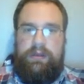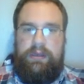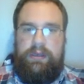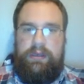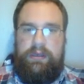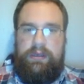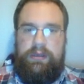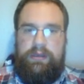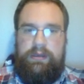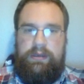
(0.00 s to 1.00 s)

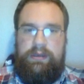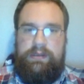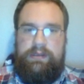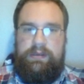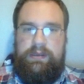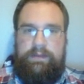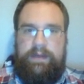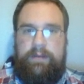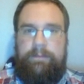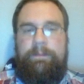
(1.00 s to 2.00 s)
and there we
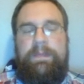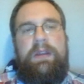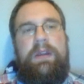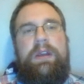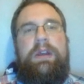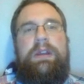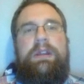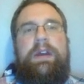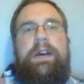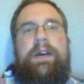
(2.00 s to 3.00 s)

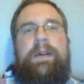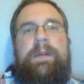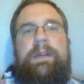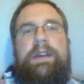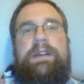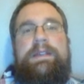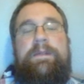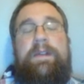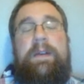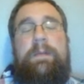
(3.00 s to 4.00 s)
go. Because
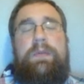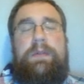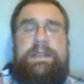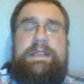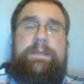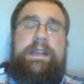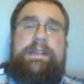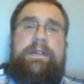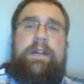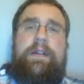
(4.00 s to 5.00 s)
of how important
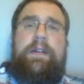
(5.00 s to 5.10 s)
CPs are,